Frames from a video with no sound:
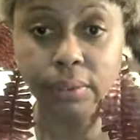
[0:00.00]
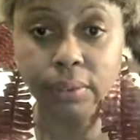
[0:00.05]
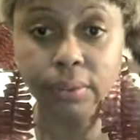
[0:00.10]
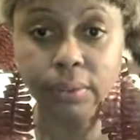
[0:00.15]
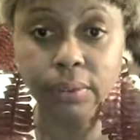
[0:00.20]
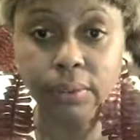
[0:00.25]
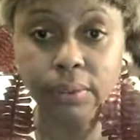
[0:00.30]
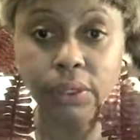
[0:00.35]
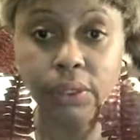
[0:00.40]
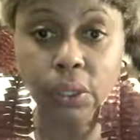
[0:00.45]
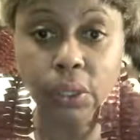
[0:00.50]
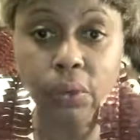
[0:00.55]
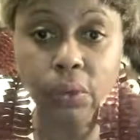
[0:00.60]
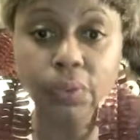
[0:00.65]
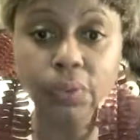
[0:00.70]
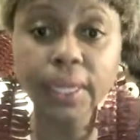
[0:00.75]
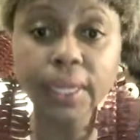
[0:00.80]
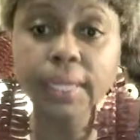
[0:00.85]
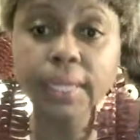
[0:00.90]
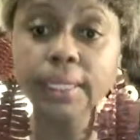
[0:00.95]
So
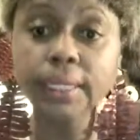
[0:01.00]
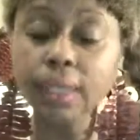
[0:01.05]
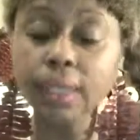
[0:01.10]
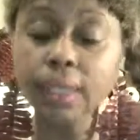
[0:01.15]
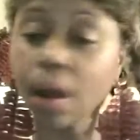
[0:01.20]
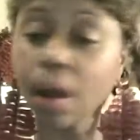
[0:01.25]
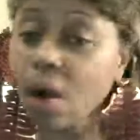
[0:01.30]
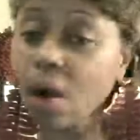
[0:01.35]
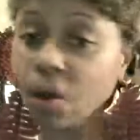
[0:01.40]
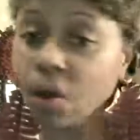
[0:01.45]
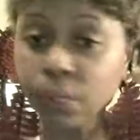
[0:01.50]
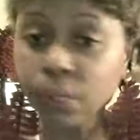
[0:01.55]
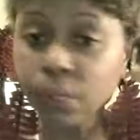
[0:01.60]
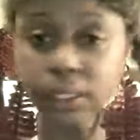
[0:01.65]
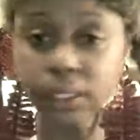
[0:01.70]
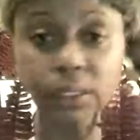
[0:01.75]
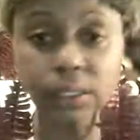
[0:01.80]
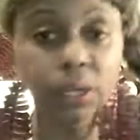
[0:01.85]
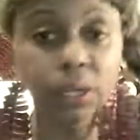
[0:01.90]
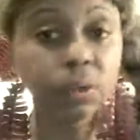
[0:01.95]
they always
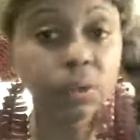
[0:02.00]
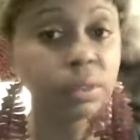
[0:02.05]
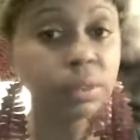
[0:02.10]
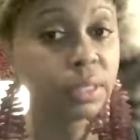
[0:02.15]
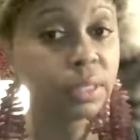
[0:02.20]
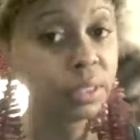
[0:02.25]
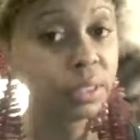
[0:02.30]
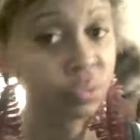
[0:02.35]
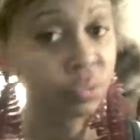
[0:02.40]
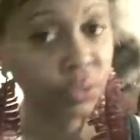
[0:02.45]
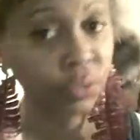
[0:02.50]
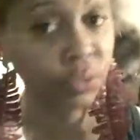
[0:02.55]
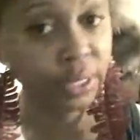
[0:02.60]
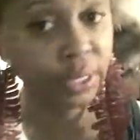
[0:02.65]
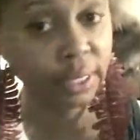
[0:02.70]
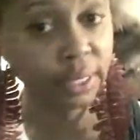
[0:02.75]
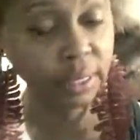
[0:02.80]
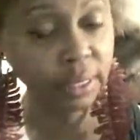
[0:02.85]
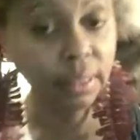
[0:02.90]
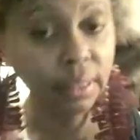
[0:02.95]
did
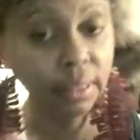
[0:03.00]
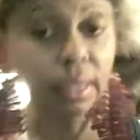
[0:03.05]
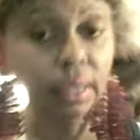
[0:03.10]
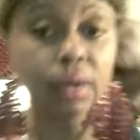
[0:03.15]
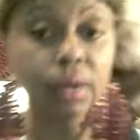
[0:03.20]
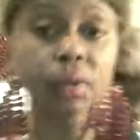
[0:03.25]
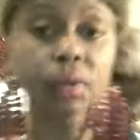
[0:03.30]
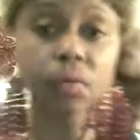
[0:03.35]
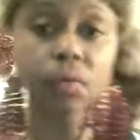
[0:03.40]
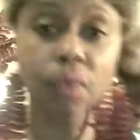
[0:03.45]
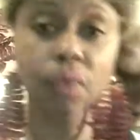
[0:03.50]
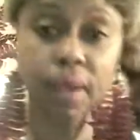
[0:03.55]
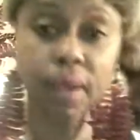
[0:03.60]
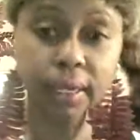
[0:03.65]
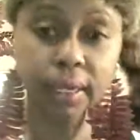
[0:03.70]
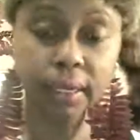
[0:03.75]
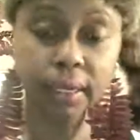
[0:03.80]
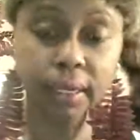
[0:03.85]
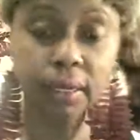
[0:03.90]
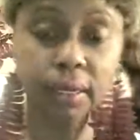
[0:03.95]
reading,
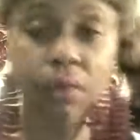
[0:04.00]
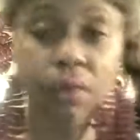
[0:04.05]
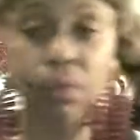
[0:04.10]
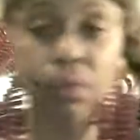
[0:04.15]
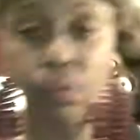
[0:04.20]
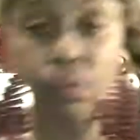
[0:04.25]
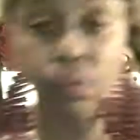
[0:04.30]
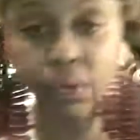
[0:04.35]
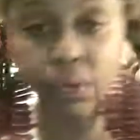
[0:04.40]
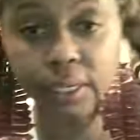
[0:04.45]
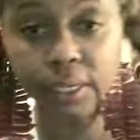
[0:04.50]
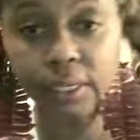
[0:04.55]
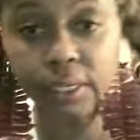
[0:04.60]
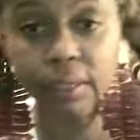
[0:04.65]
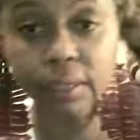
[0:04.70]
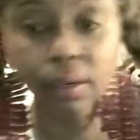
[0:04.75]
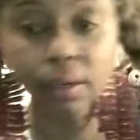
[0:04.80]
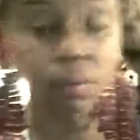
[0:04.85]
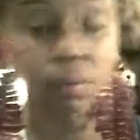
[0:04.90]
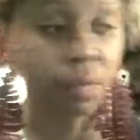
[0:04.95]
writing, reading,
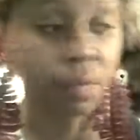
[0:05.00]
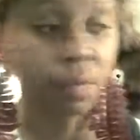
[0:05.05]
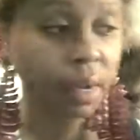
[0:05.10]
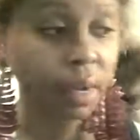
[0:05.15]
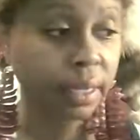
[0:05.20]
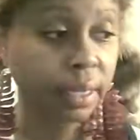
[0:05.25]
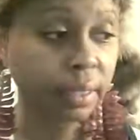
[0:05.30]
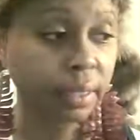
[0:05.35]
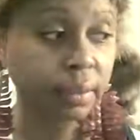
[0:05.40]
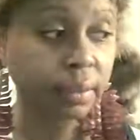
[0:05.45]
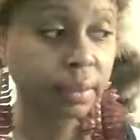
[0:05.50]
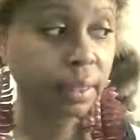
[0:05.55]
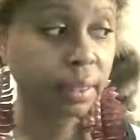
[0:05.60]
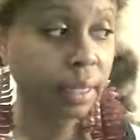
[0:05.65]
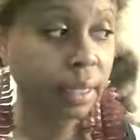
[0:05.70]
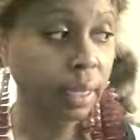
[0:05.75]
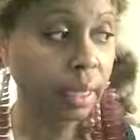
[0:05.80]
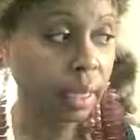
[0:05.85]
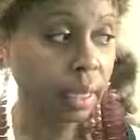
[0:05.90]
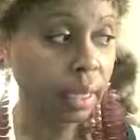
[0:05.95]
writing.
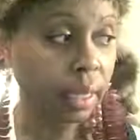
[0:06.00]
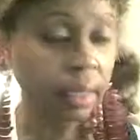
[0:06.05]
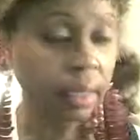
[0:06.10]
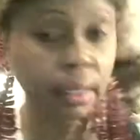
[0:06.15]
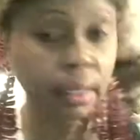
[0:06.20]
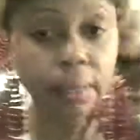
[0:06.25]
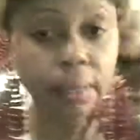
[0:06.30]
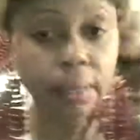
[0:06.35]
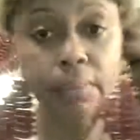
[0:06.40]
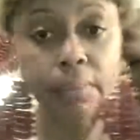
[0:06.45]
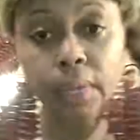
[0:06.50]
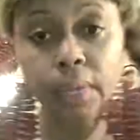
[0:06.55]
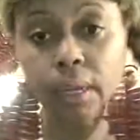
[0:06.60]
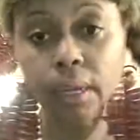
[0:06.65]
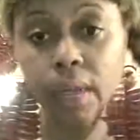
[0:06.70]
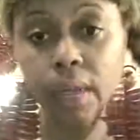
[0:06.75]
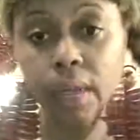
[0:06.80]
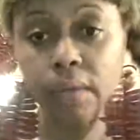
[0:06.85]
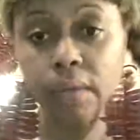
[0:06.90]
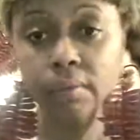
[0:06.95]
A
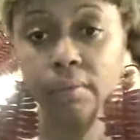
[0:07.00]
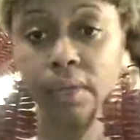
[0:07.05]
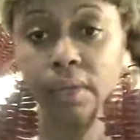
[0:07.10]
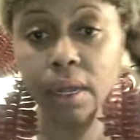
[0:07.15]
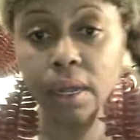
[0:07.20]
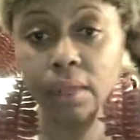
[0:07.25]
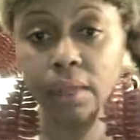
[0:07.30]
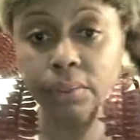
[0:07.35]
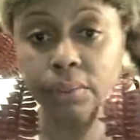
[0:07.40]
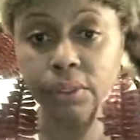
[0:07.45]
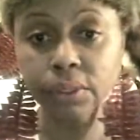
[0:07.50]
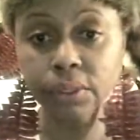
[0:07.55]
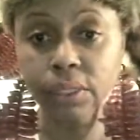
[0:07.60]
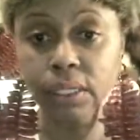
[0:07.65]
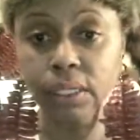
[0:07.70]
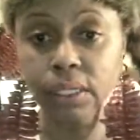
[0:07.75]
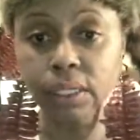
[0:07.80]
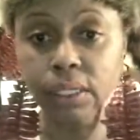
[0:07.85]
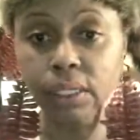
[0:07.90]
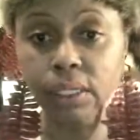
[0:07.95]
lot of times the
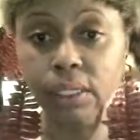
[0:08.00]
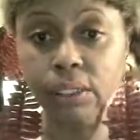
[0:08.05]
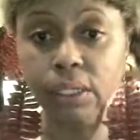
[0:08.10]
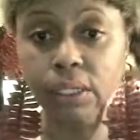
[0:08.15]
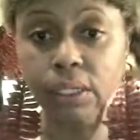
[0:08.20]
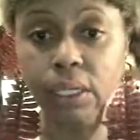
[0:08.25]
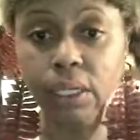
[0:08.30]
kids